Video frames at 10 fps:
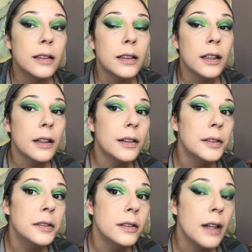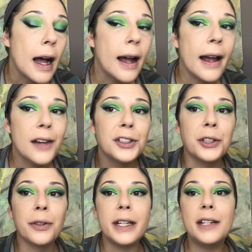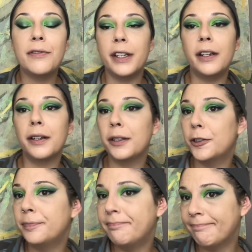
You know, I have a green video.